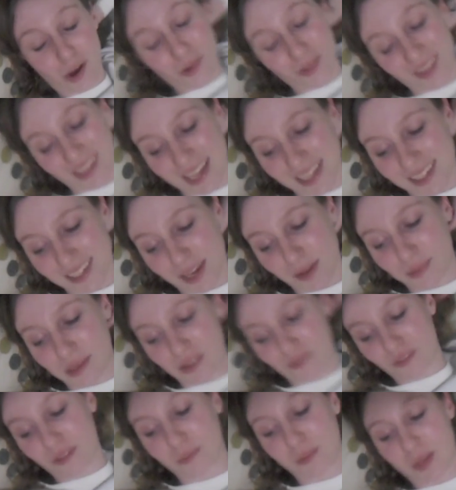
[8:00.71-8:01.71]
that's
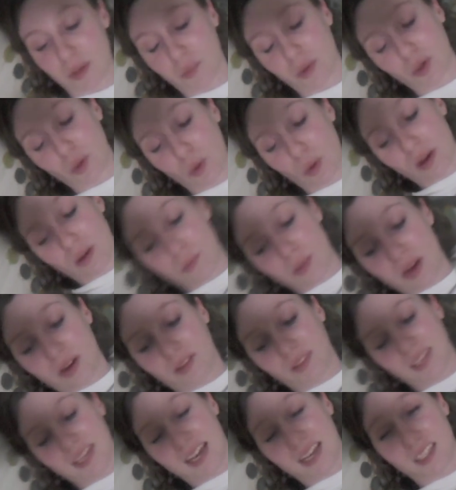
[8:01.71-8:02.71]
coming from someone who
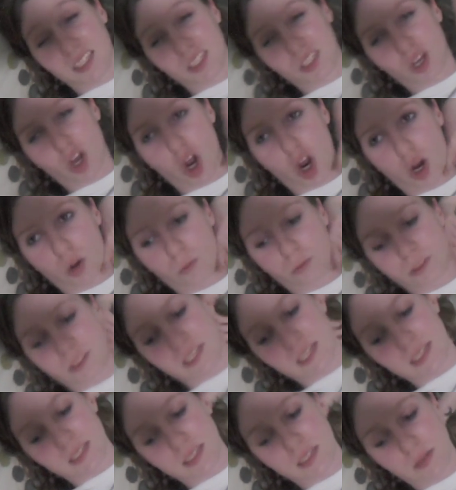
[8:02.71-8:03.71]
apparently has horrible
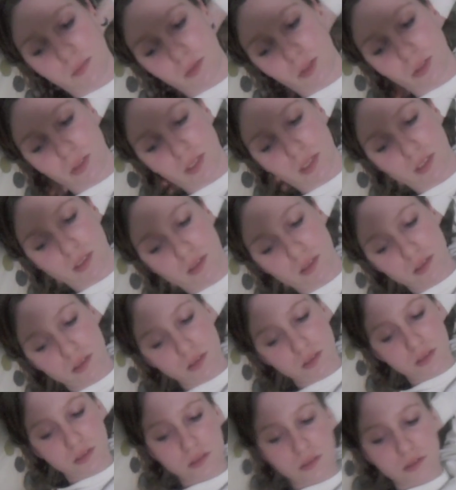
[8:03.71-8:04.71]
taste in music.
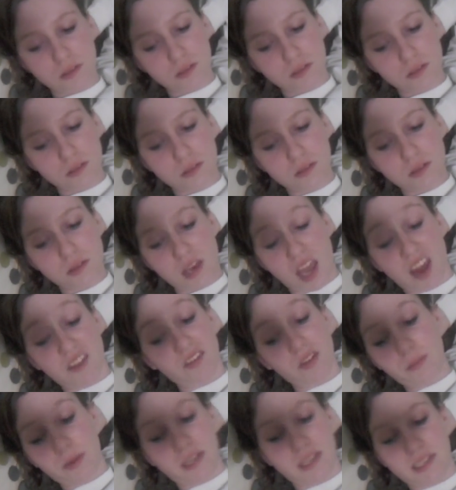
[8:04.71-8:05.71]

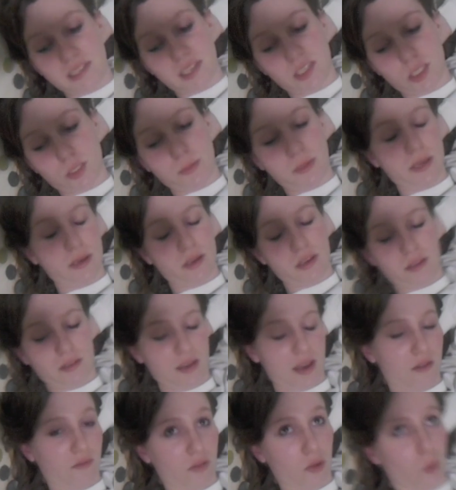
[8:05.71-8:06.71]
Everybody tells me I
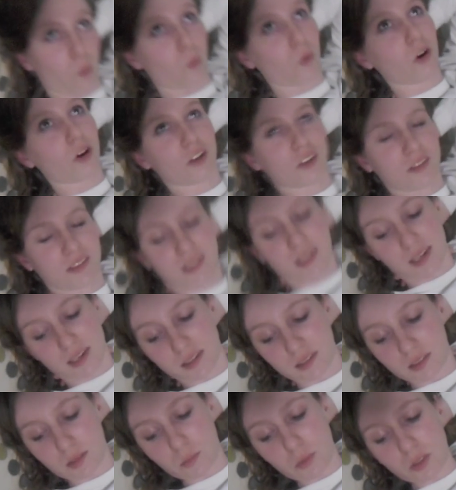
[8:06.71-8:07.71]
have the worst
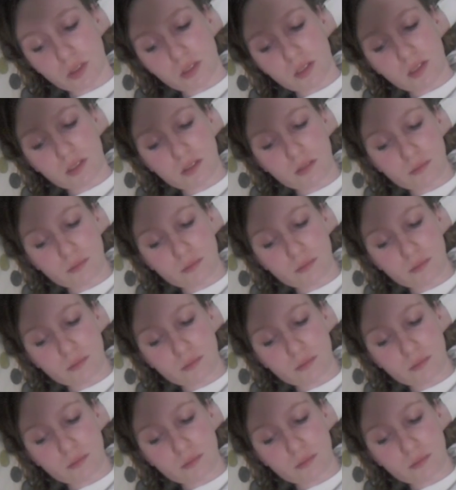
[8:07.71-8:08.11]
taste in music.